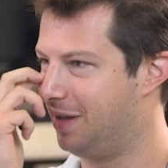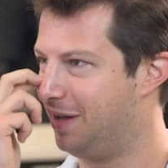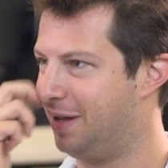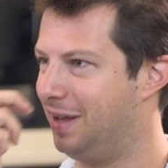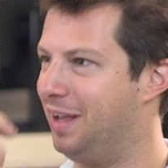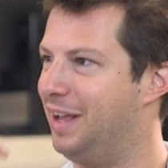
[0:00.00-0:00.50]

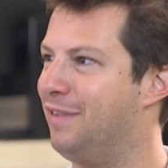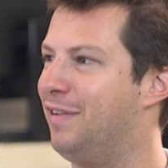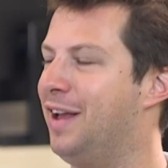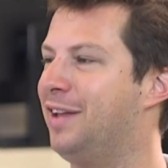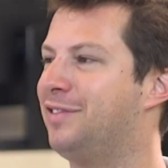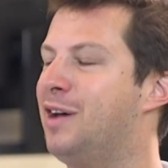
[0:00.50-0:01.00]
if
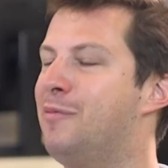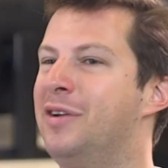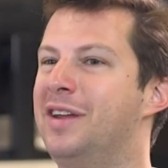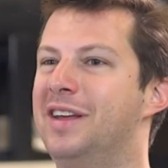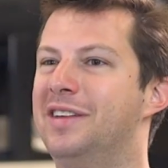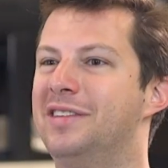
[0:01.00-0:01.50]
like
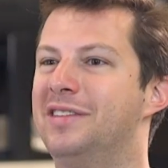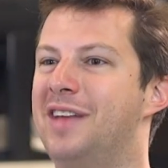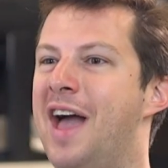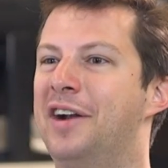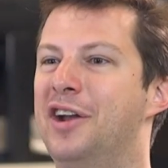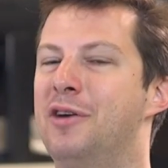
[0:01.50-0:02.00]
someone is
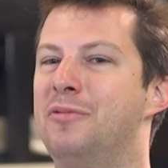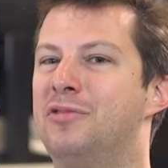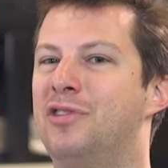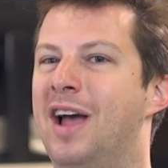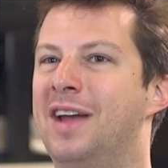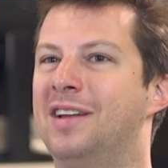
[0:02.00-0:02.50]
I don't know
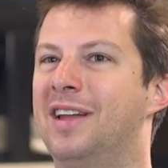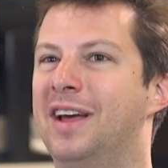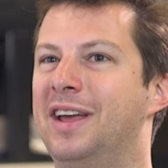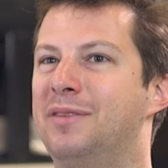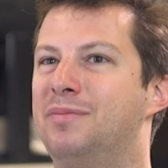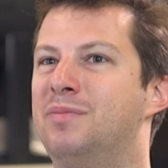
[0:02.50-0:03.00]
trying to
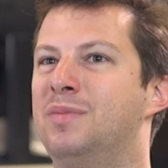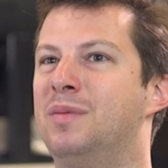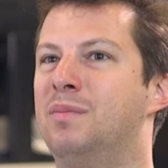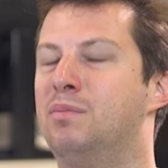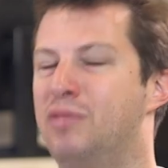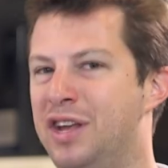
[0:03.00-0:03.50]
like
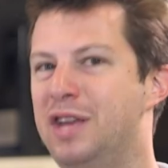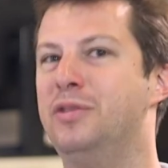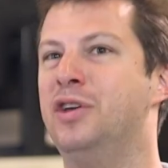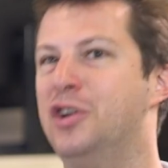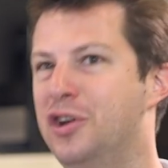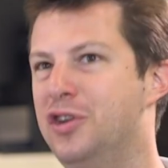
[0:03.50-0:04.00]
bring you
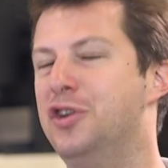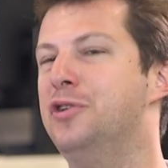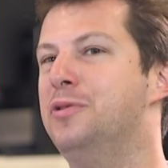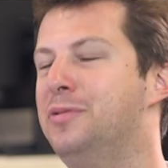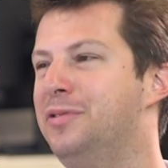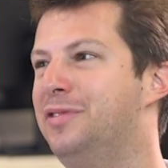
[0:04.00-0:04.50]
the good
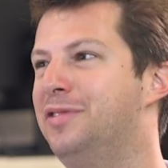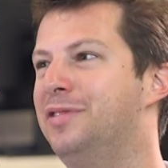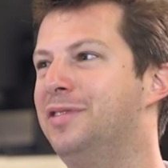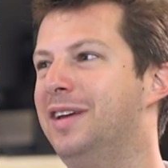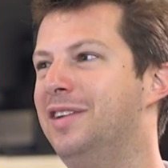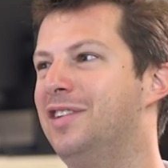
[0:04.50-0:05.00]
news
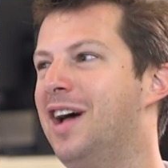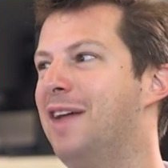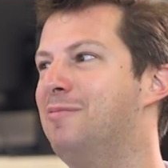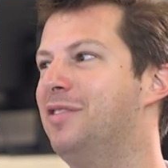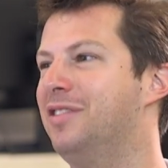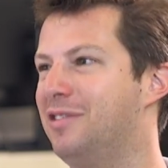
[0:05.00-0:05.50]
and
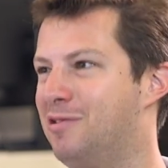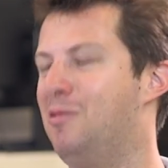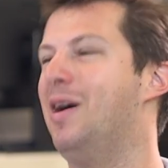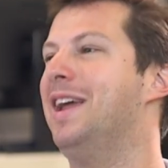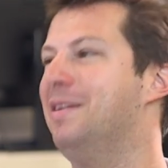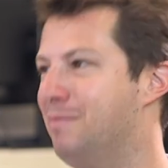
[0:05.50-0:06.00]
Jon wasn't
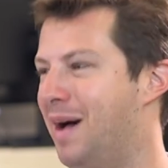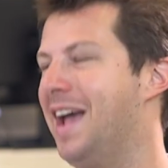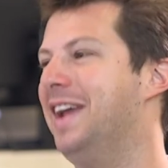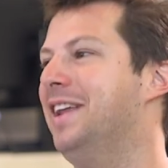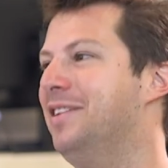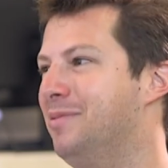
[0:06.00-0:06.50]
quite
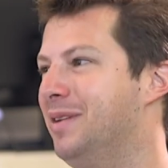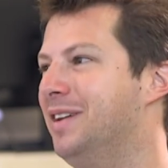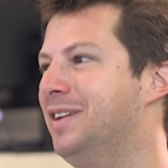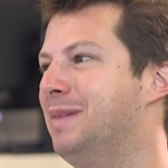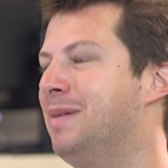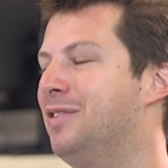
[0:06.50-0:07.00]
buying into
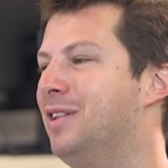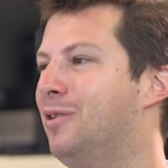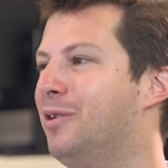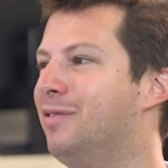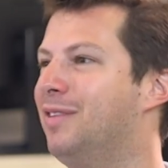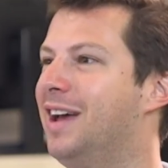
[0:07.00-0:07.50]
it about the
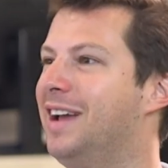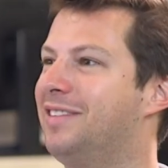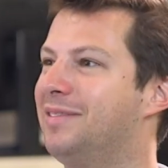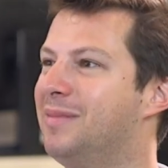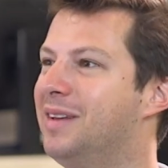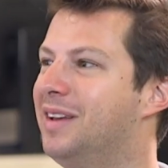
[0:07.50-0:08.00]
Lord of Light